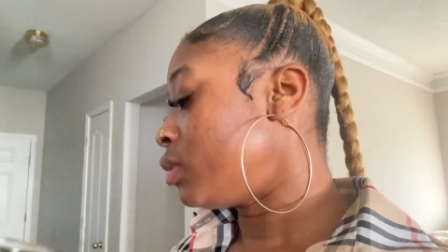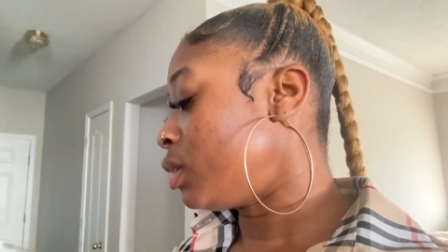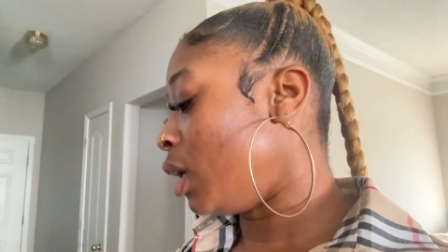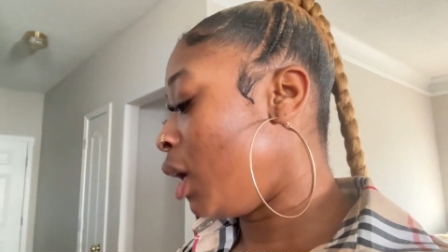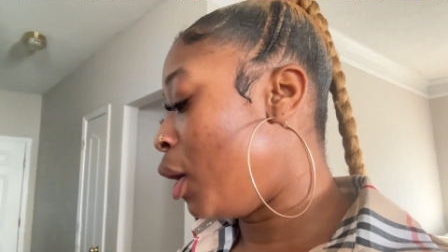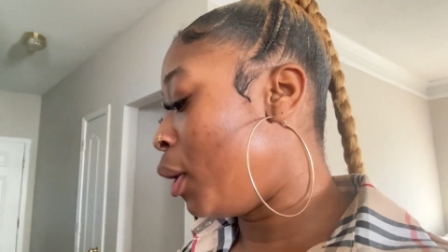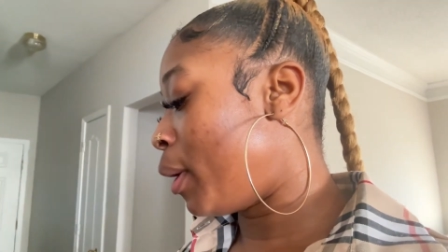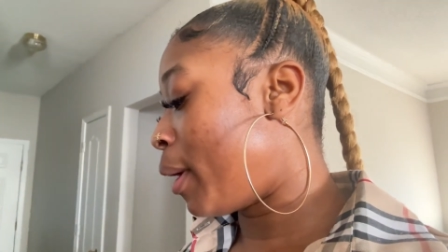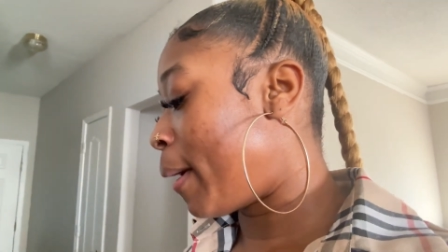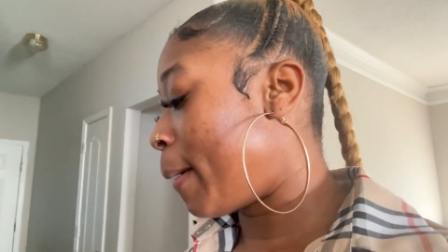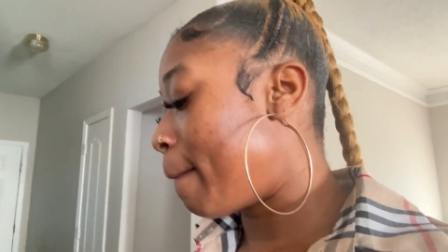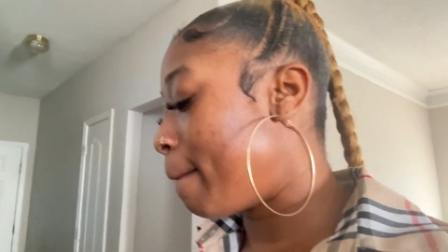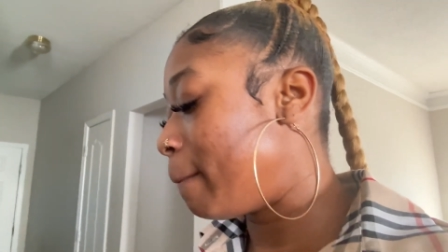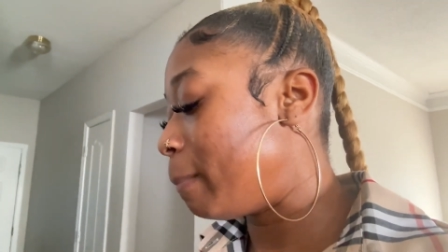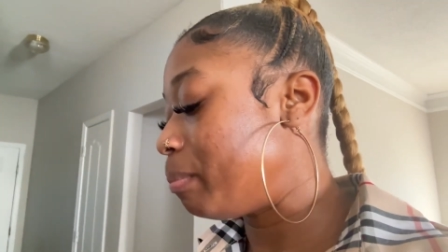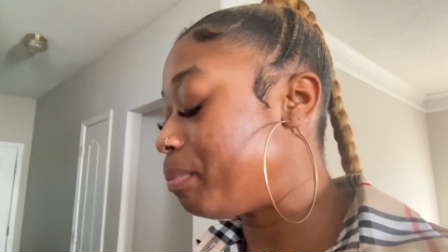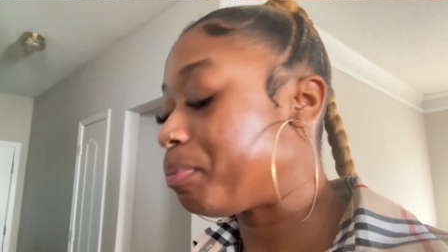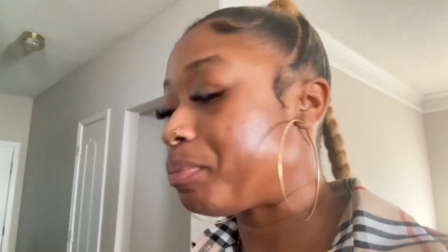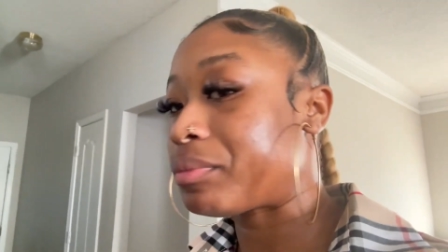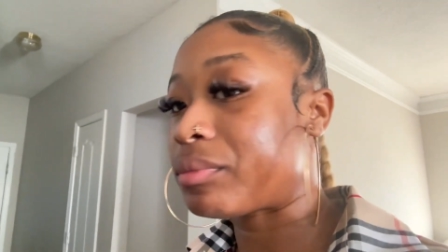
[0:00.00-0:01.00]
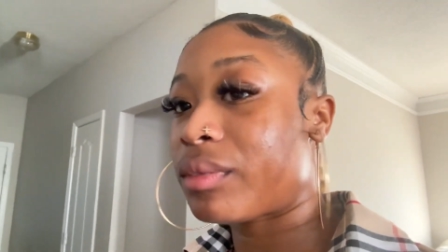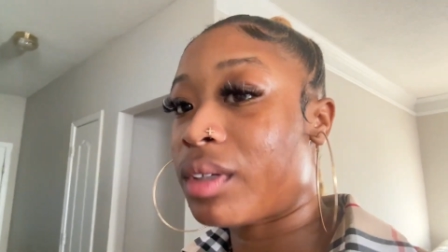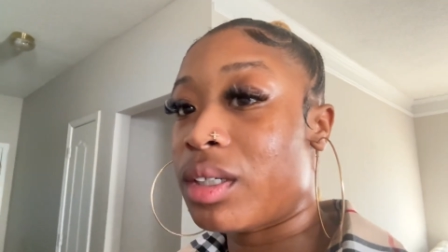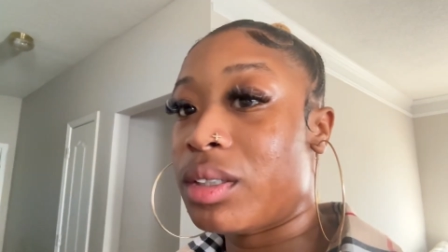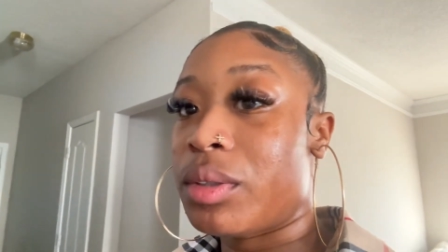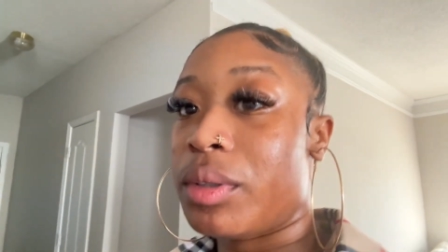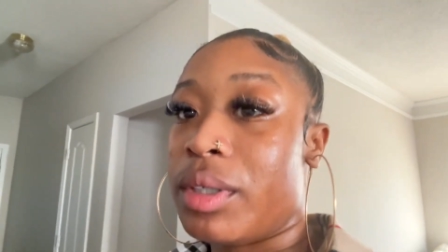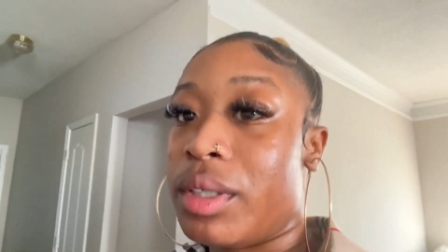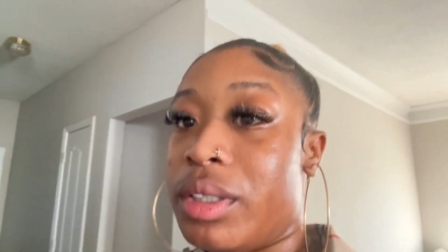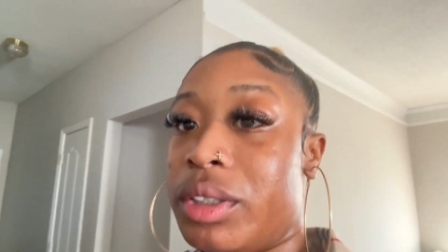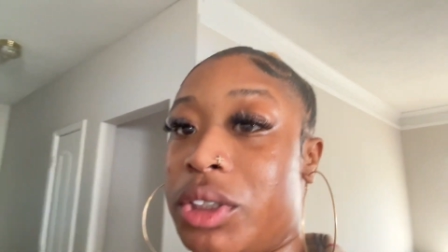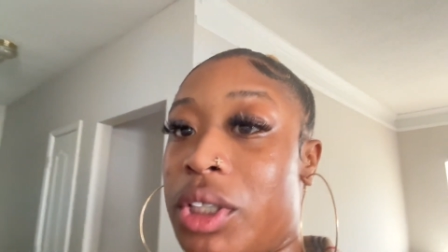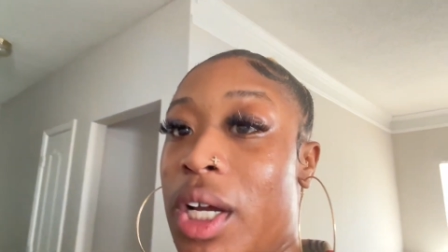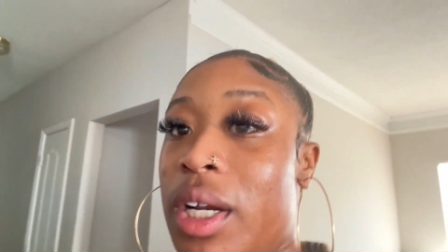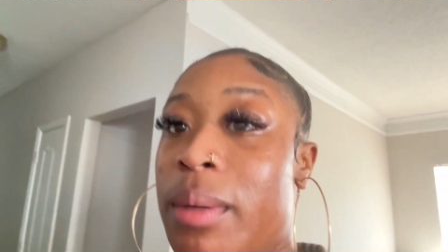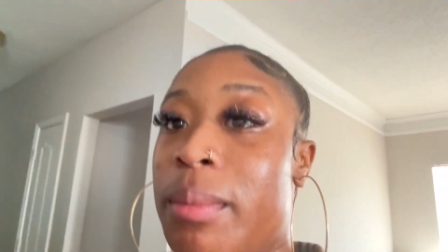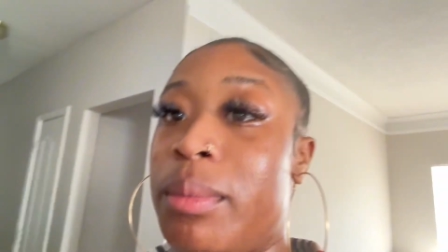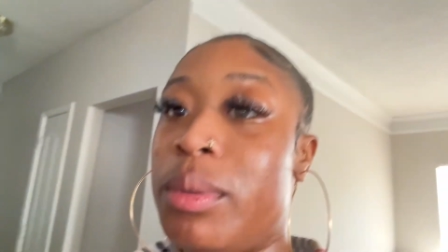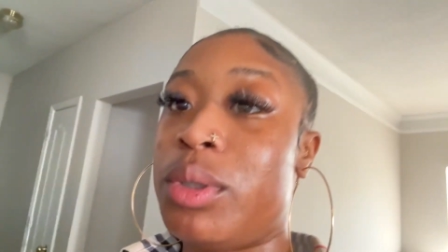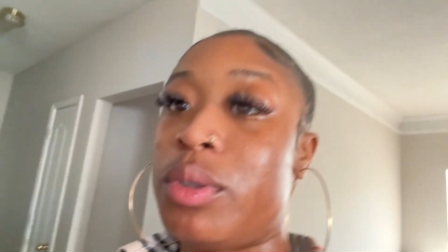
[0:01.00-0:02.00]
Okay. So we're going to try
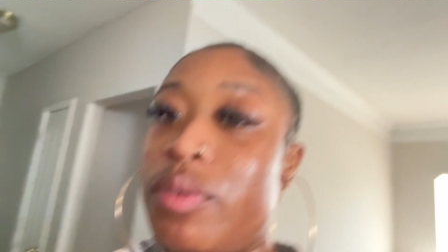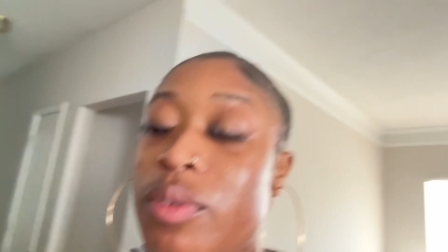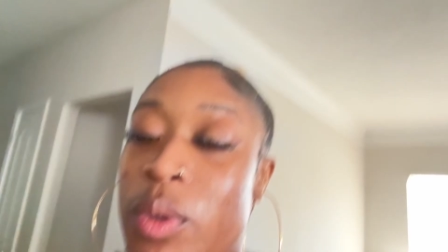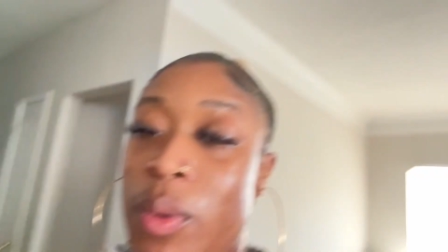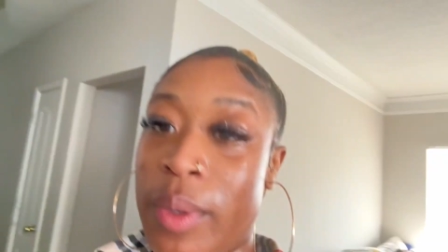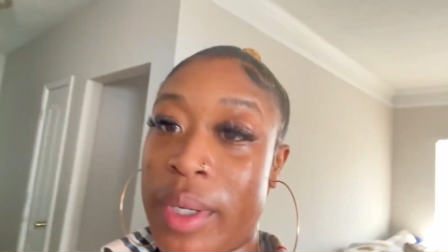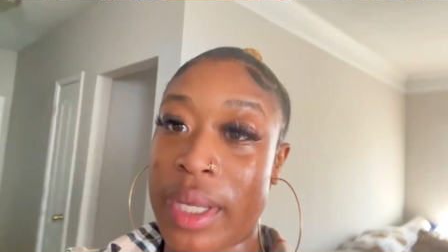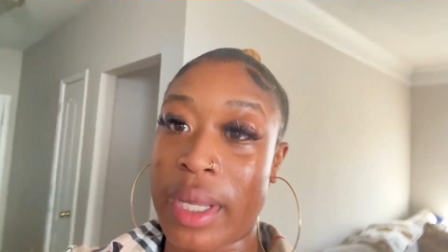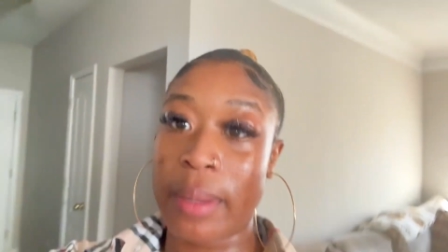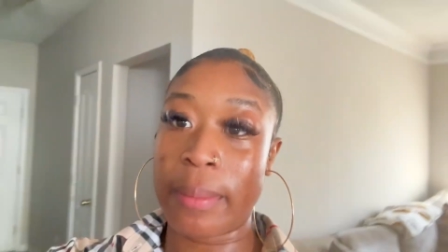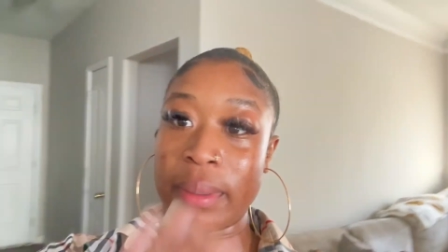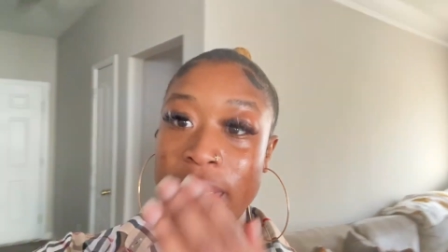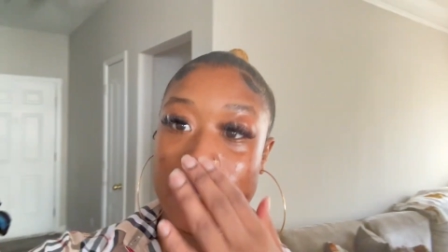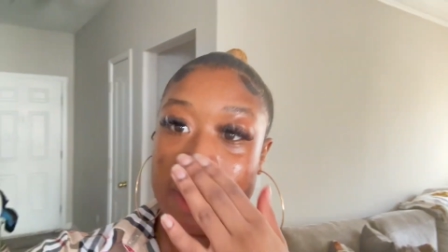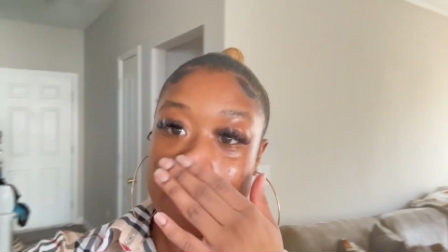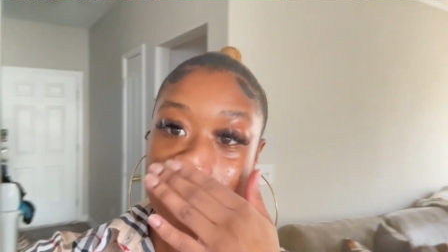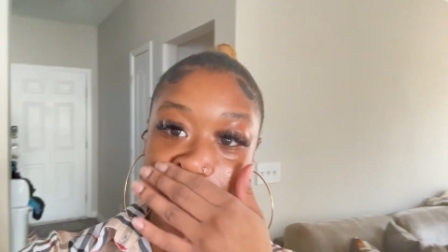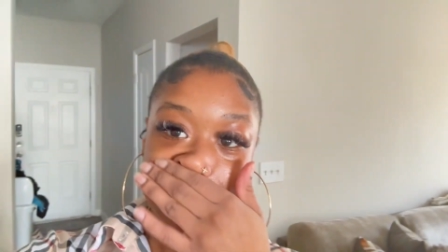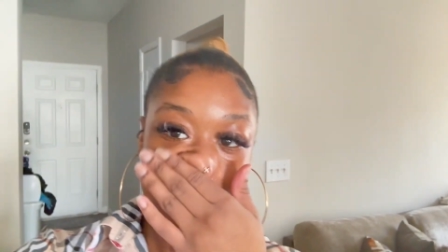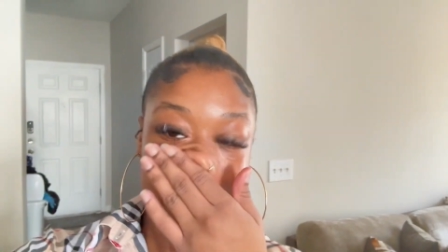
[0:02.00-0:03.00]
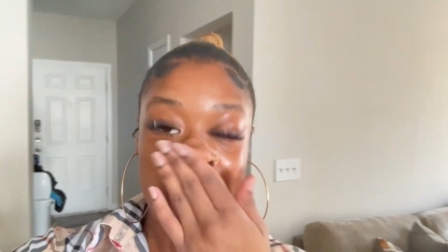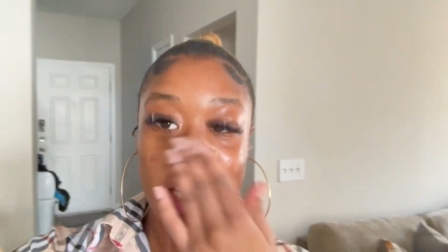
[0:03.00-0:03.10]
to move quick because